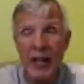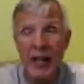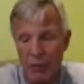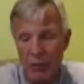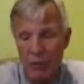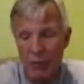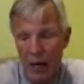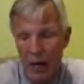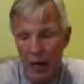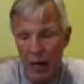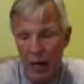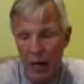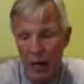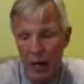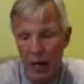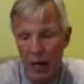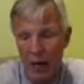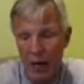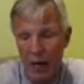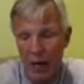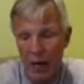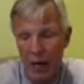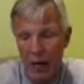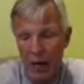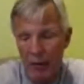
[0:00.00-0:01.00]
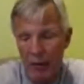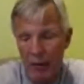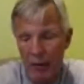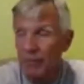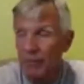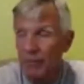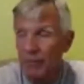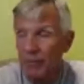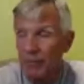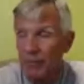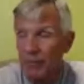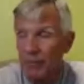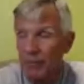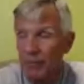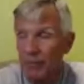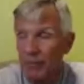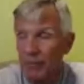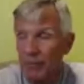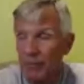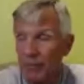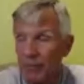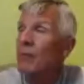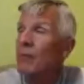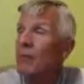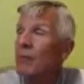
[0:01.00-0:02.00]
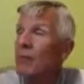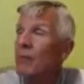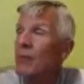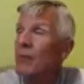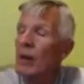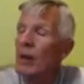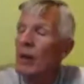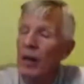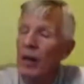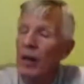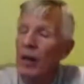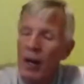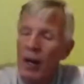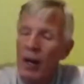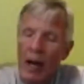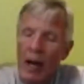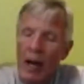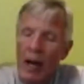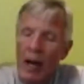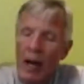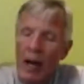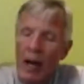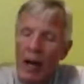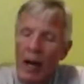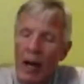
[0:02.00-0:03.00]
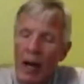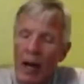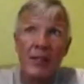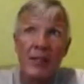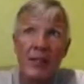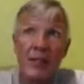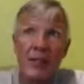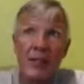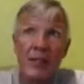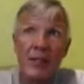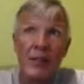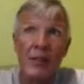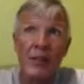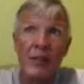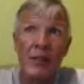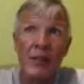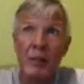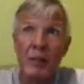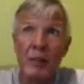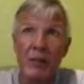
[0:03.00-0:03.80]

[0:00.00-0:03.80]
Again, Nancy, this has been so fun. I could talk forever.